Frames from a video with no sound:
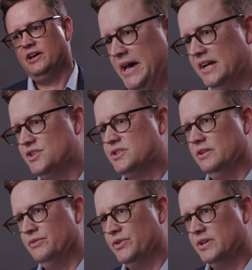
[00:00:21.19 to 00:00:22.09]
Package
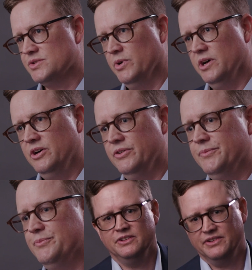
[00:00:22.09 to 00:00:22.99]
delivery as
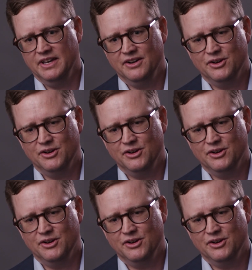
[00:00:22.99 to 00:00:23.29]
well. And again,